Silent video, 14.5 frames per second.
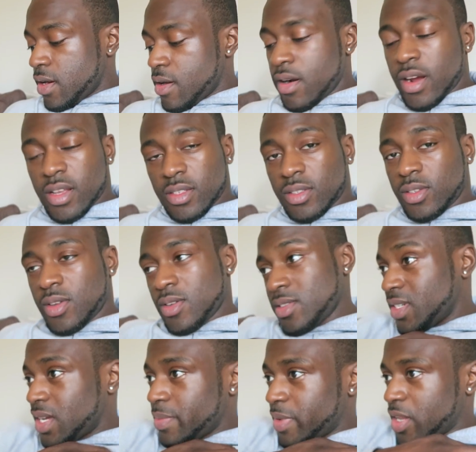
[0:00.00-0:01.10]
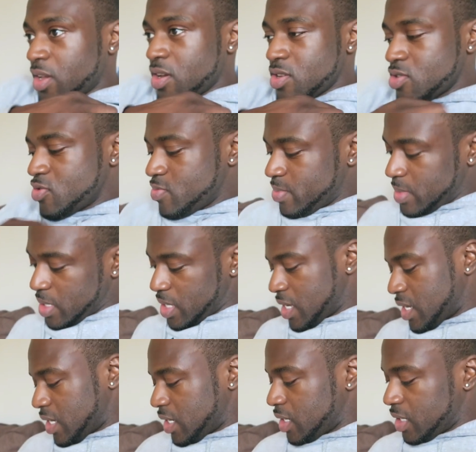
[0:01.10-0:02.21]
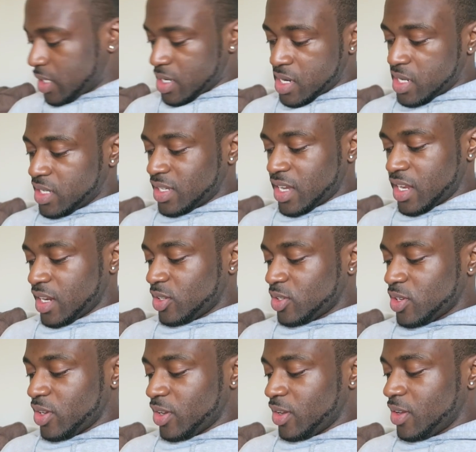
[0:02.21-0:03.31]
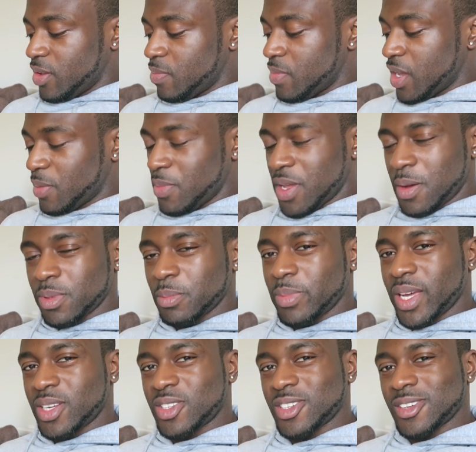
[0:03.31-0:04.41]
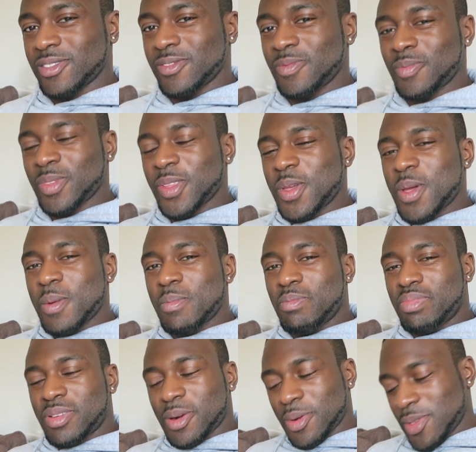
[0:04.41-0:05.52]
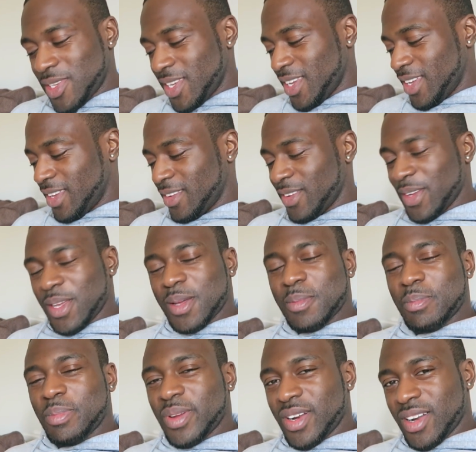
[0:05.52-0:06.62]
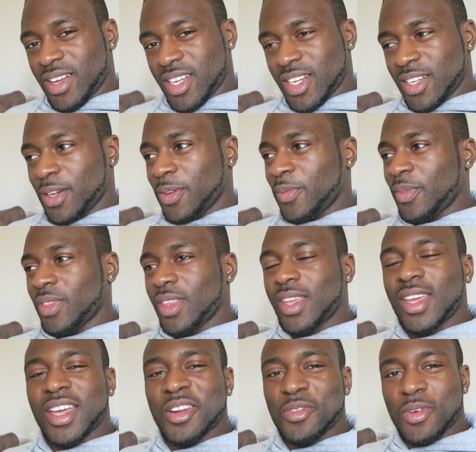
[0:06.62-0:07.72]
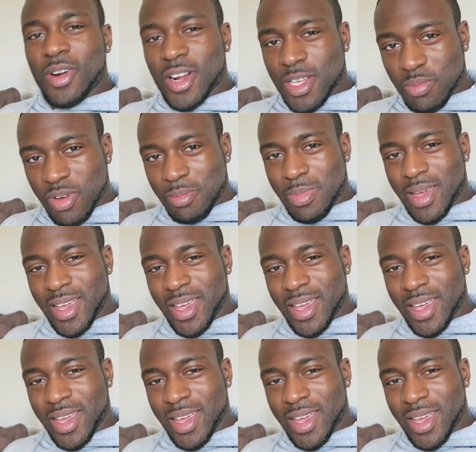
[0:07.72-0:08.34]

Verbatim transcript: All right, so I'm at home and I decided to make me up a batch of protein, banana, and raspberry